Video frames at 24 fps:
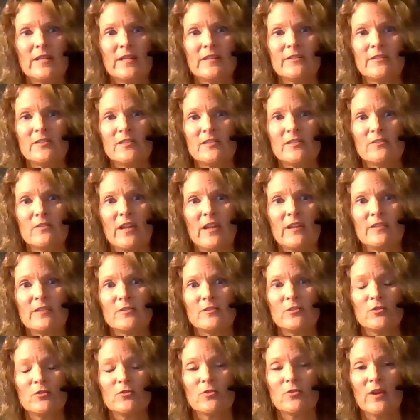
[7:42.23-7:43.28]
as
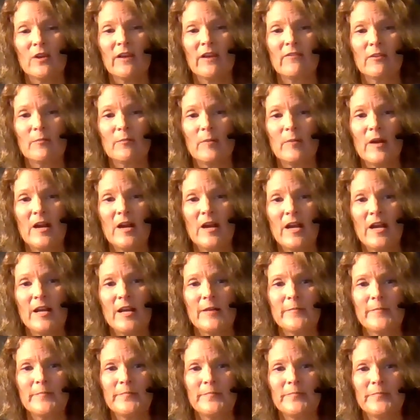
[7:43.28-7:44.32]
they're driving by,